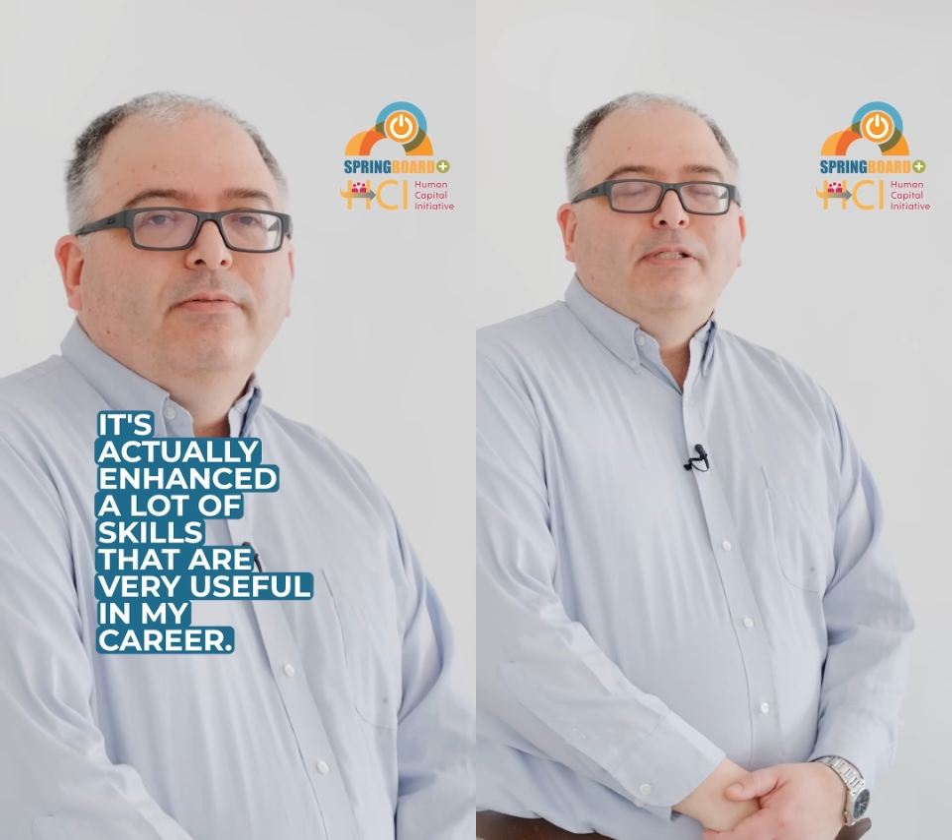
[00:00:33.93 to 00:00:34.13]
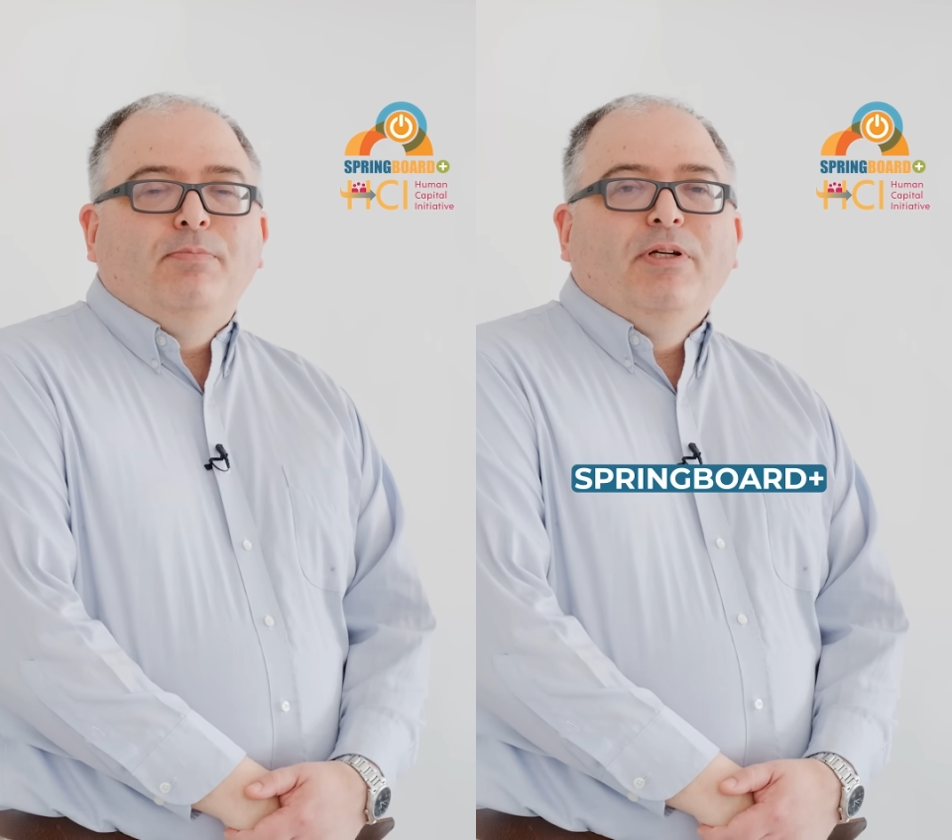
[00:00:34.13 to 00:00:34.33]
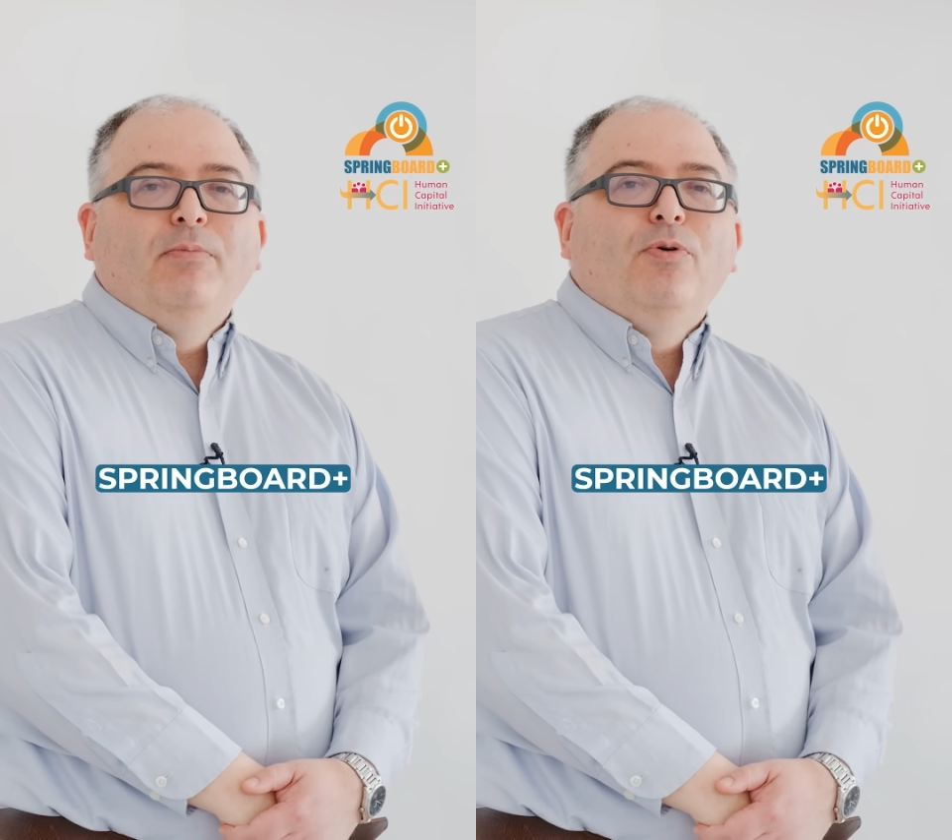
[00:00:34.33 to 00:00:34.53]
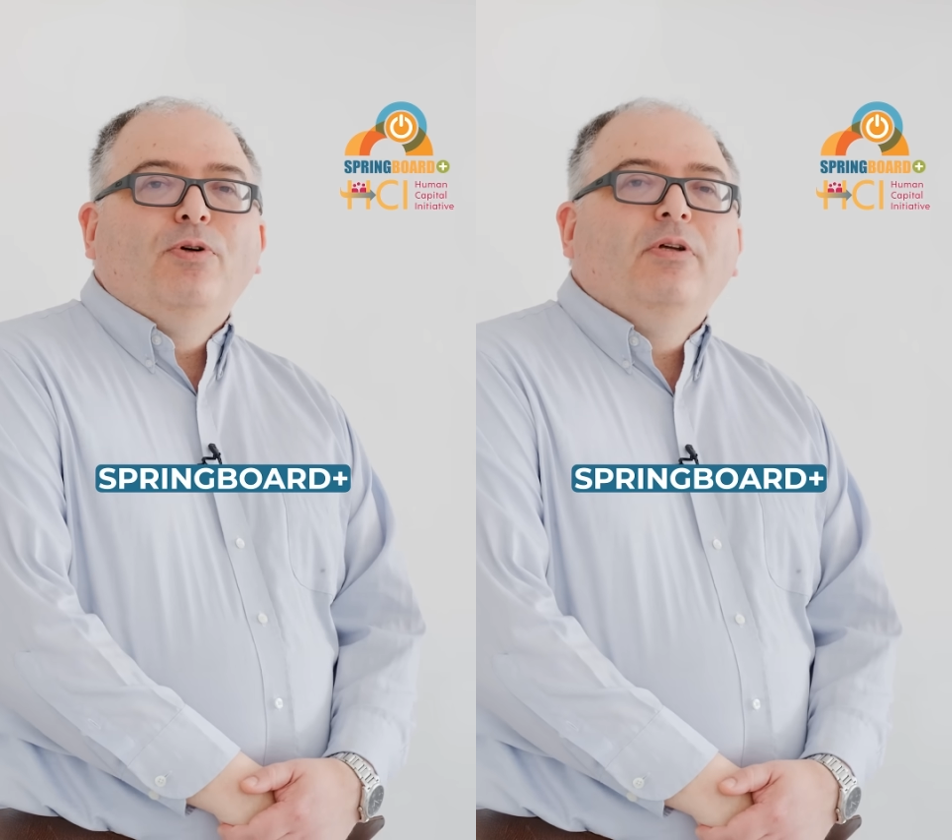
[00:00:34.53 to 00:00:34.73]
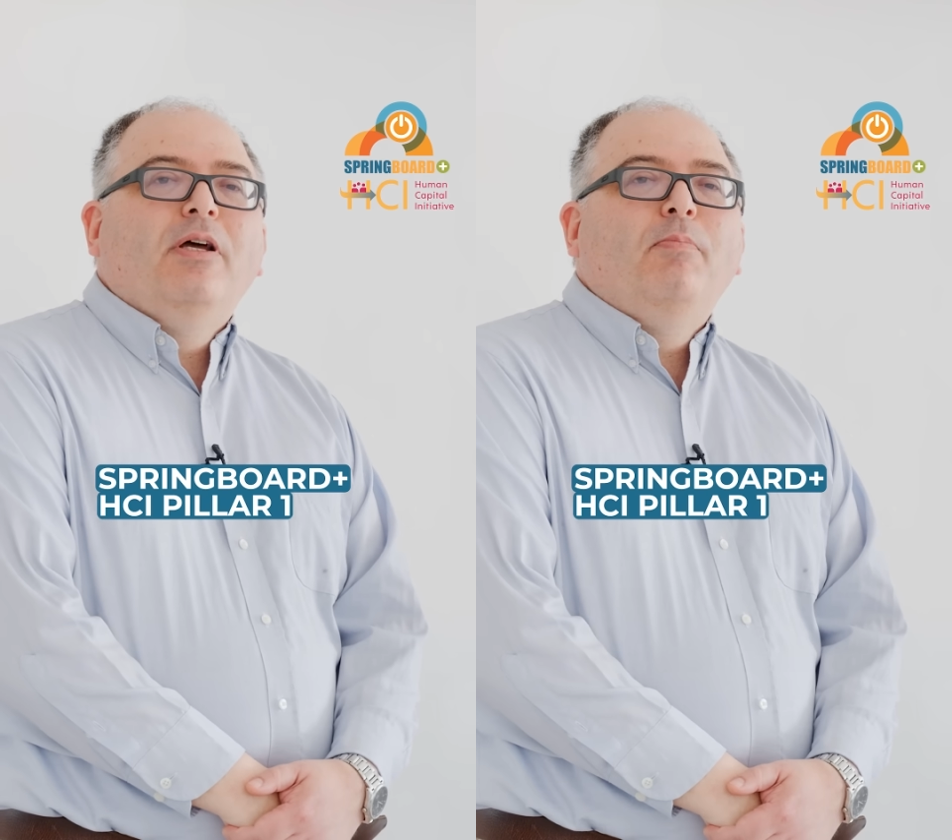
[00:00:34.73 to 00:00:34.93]

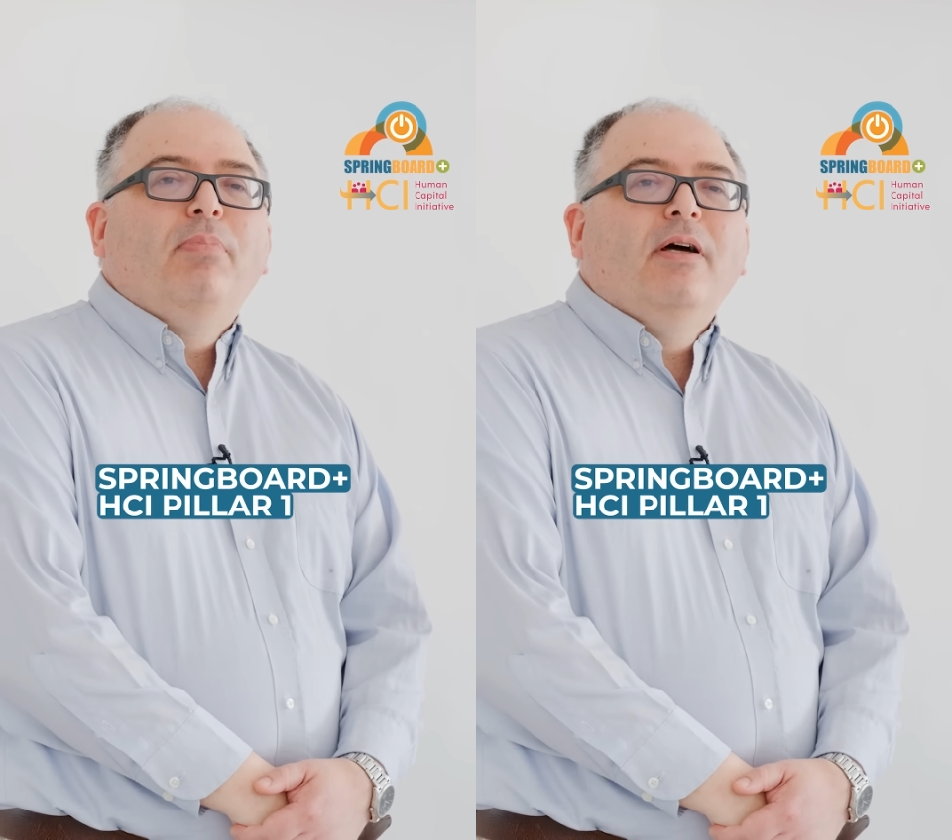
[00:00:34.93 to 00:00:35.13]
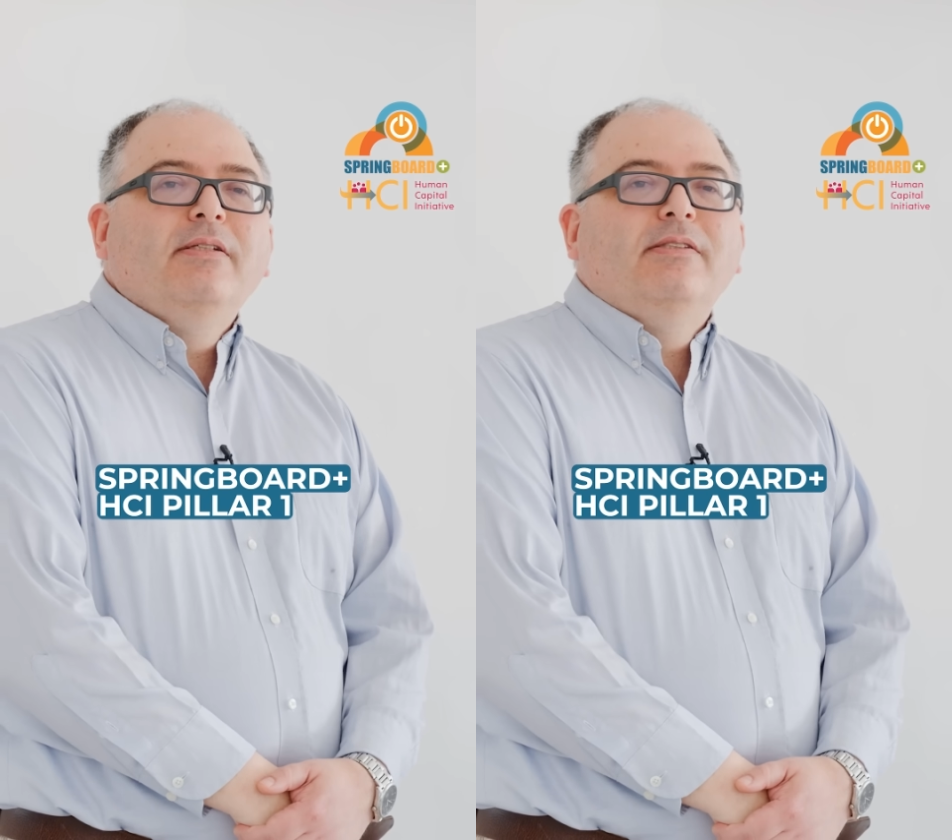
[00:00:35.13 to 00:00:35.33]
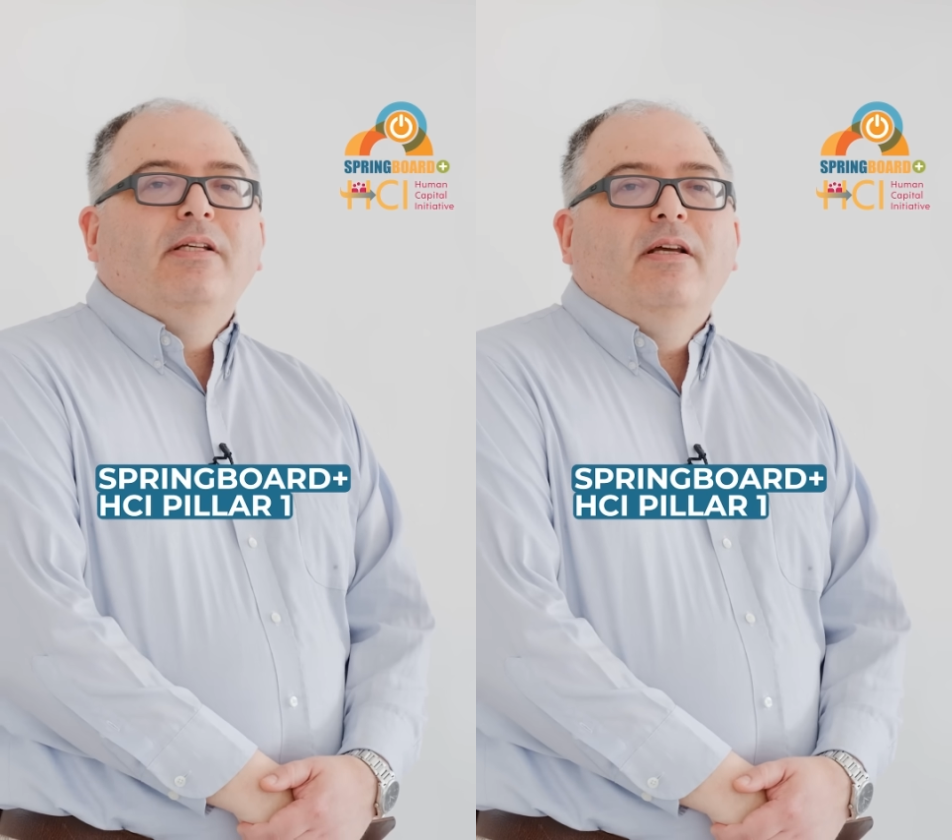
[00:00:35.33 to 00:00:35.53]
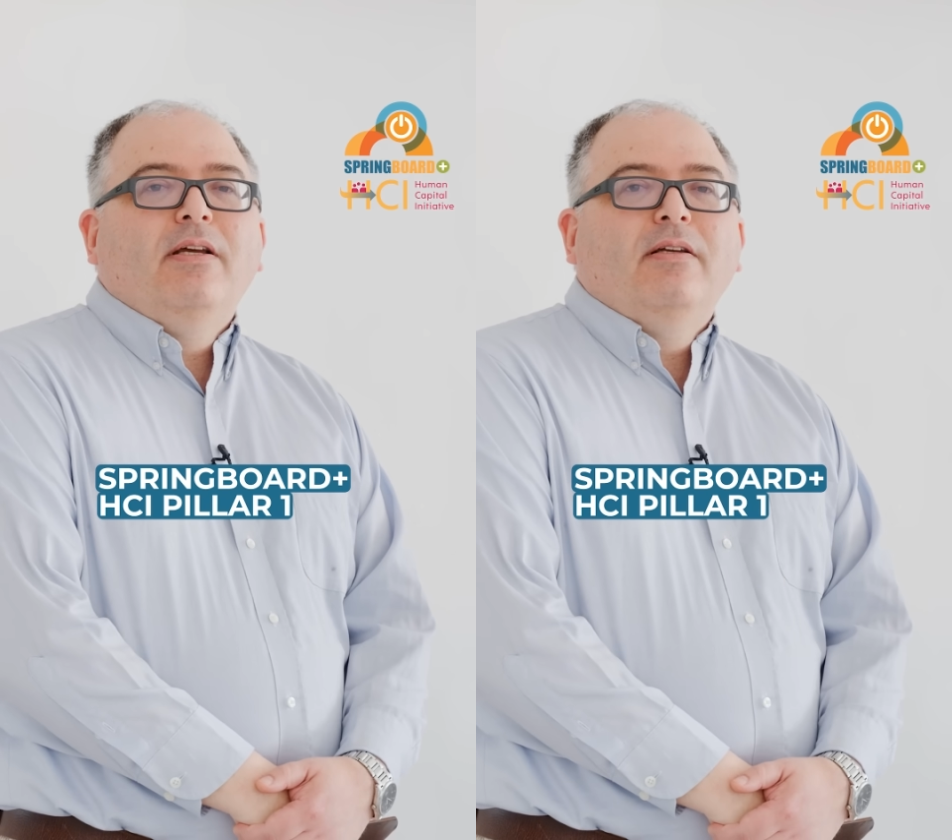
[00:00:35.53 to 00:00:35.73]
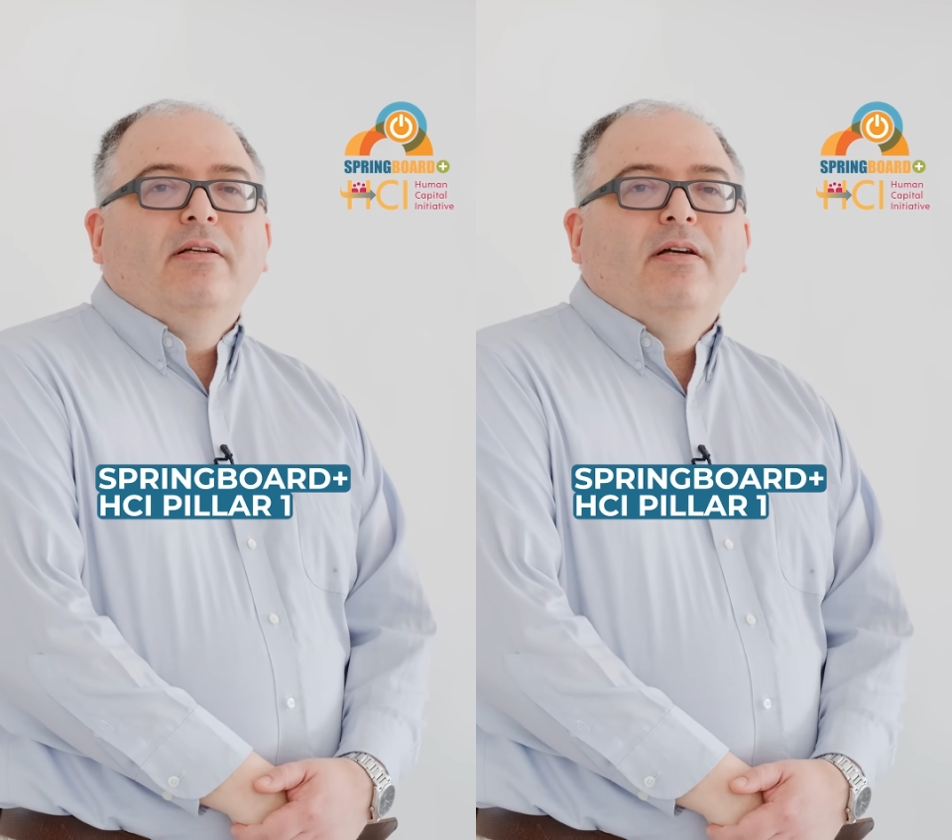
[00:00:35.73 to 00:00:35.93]
Springboard uh, Plus uh,